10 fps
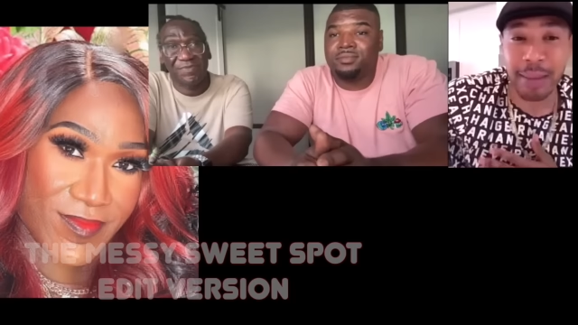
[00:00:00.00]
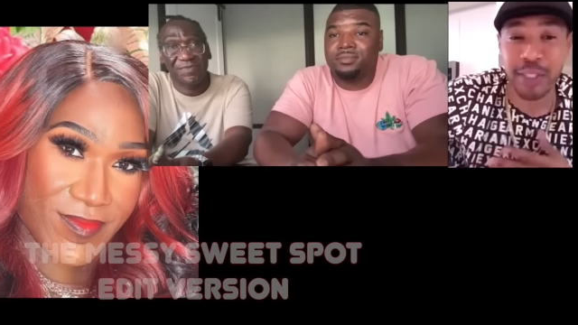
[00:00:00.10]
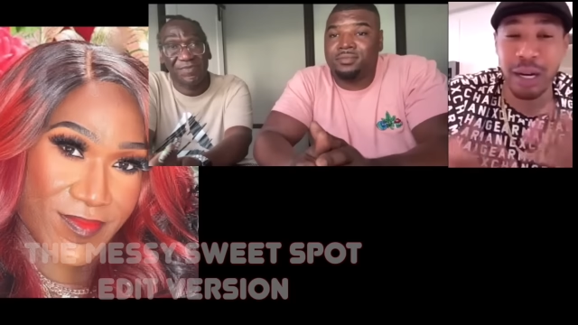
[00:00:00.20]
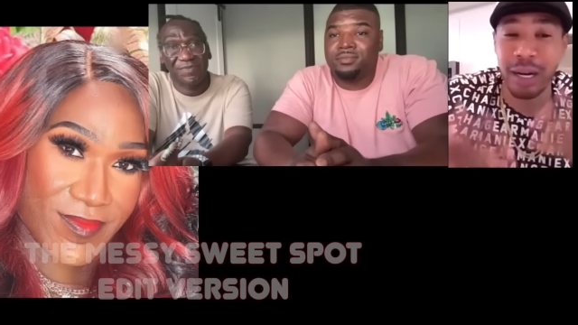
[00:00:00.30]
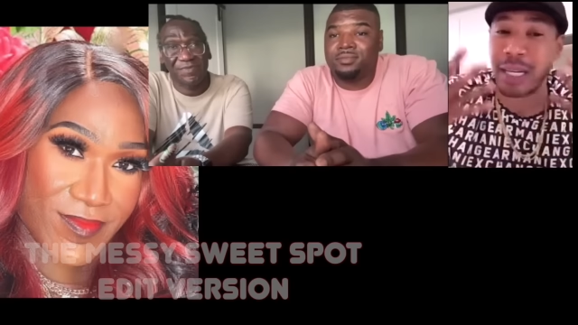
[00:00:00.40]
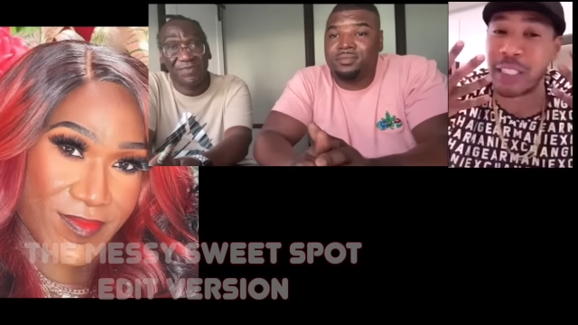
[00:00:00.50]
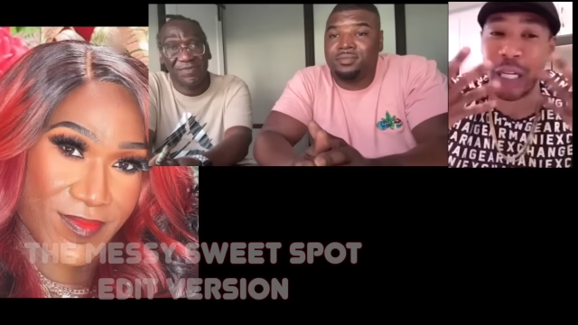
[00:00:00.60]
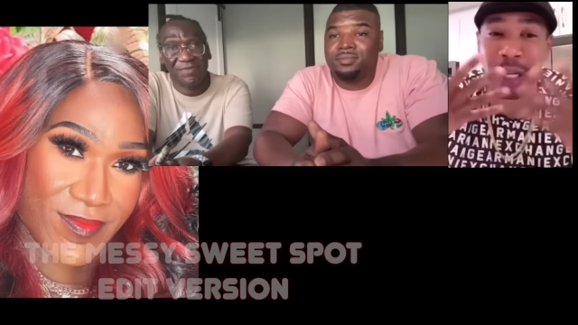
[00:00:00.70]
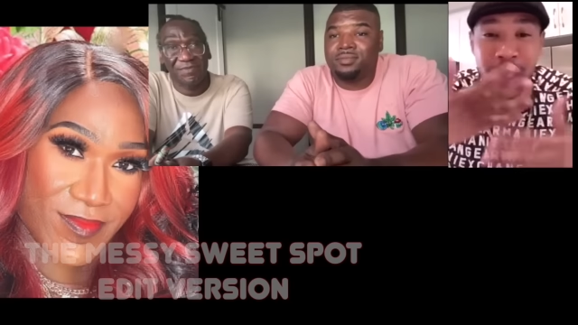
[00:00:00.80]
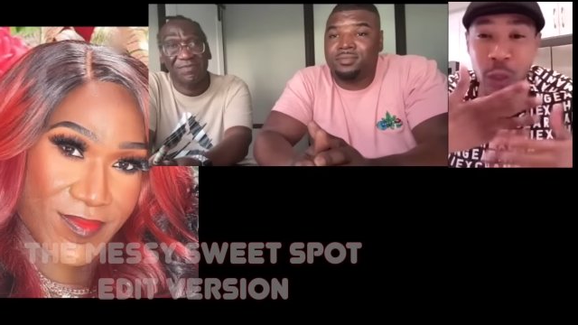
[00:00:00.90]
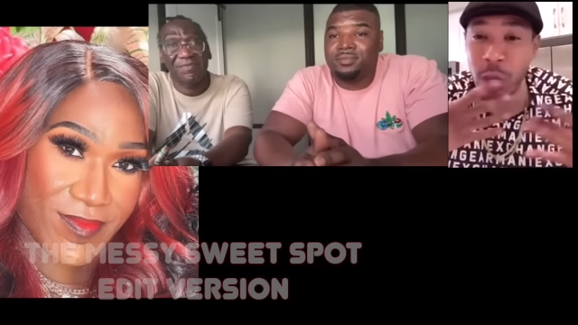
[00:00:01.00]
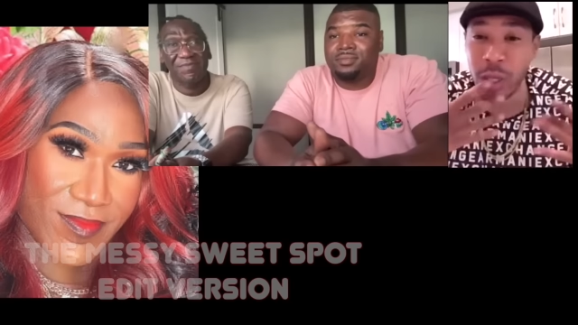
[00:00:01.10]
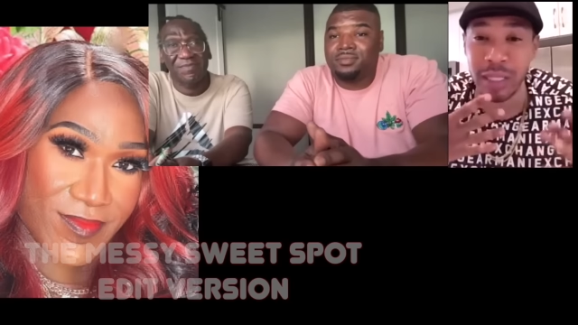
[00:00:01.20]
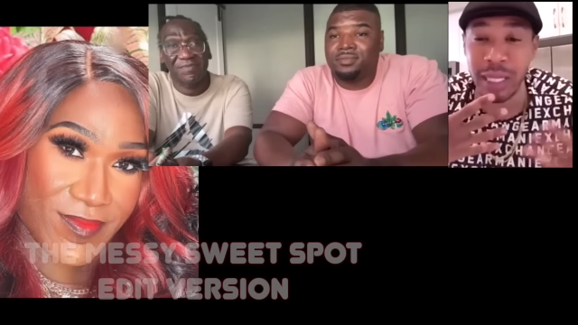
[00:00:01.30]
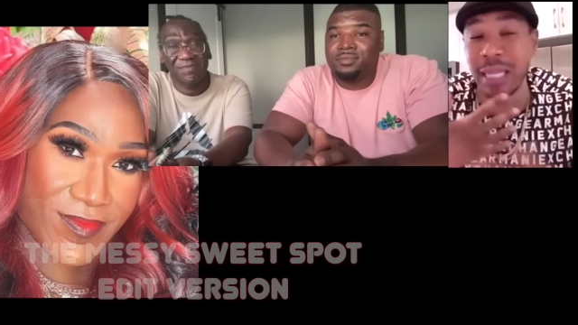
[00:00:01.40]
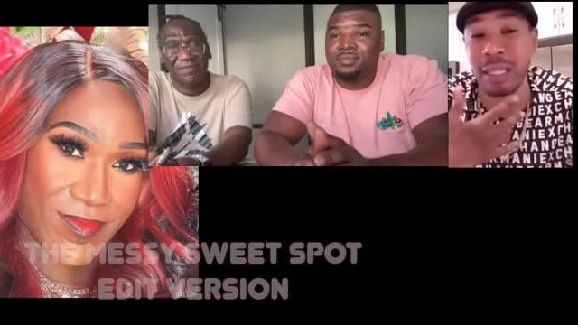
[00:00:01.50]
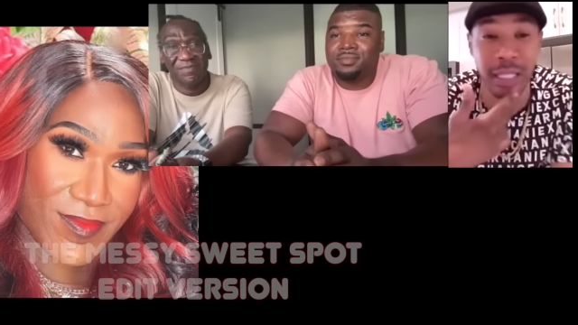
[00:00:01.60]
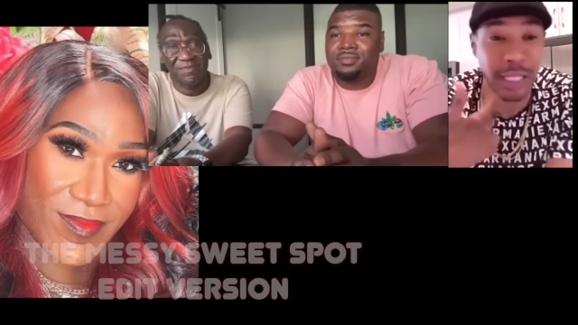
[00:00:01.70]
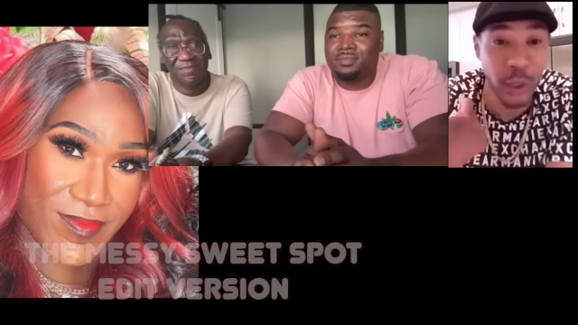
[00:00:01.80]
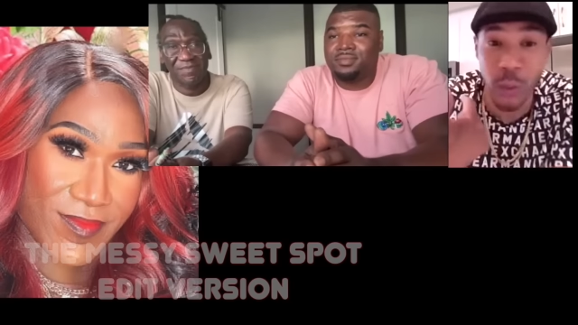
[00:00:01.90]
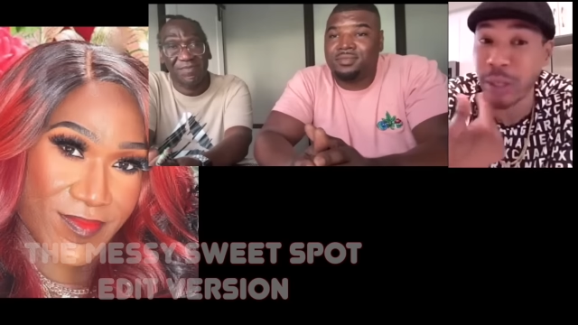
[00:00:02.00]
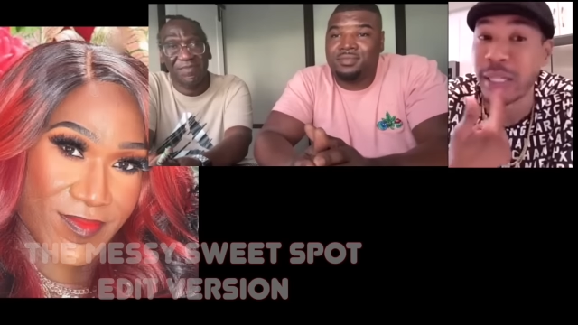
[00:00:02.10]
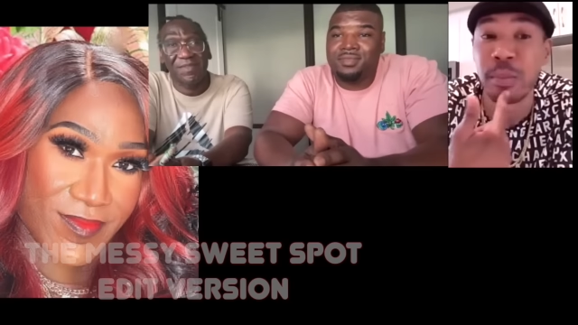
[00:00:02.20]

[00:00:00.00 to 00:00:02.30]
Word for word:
Speaker 1: abs. Y'all got y'all dental work done. I think the dental